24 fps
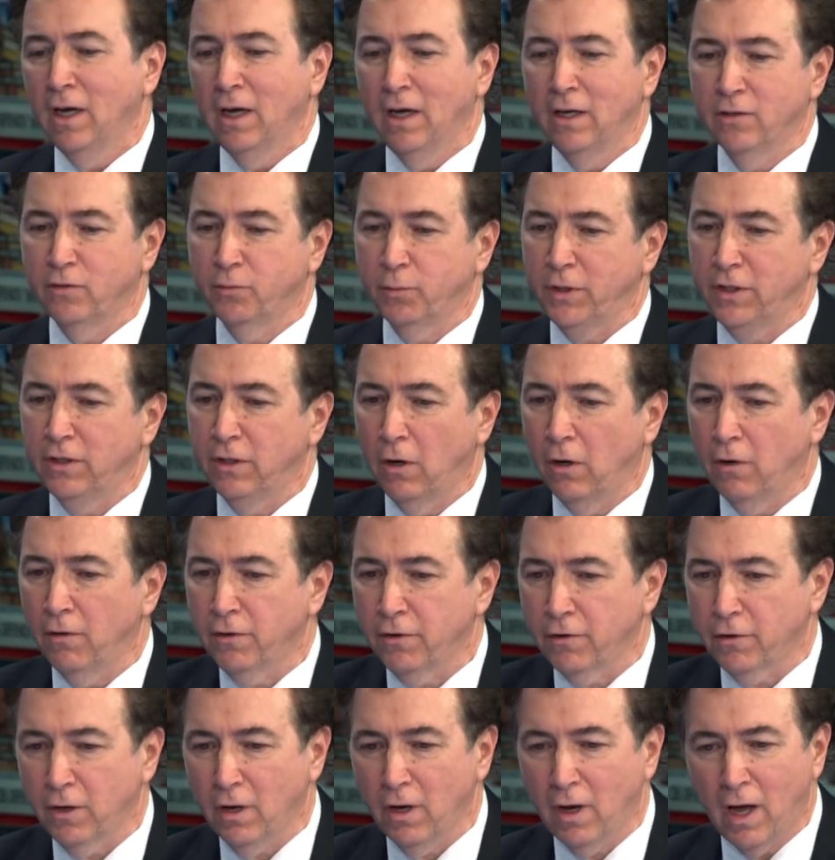As we know,
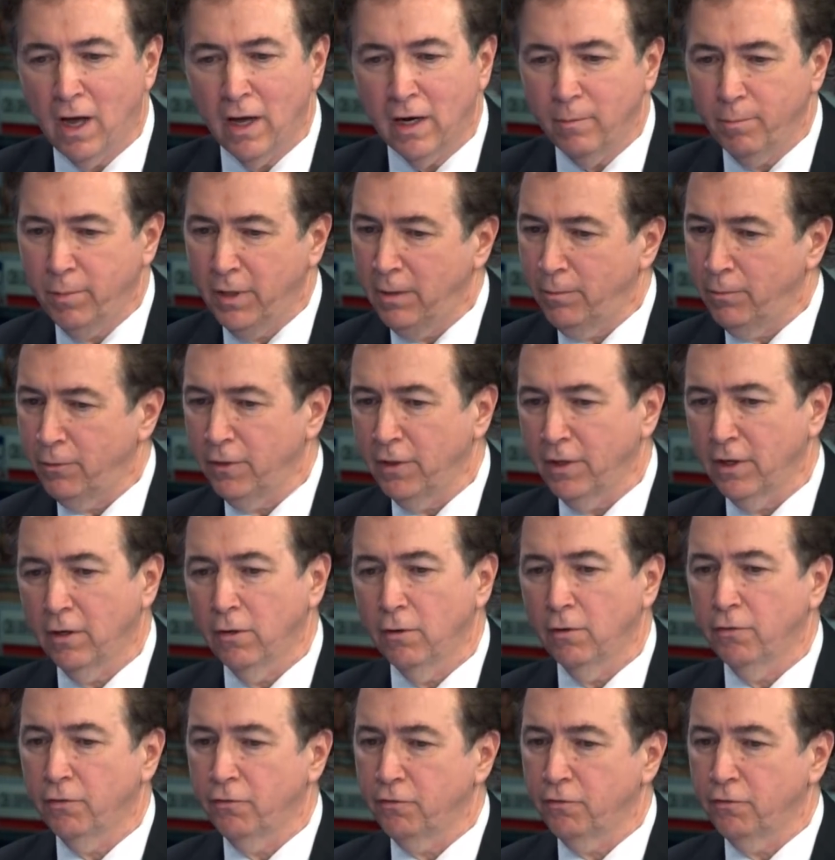there are a lot of people that go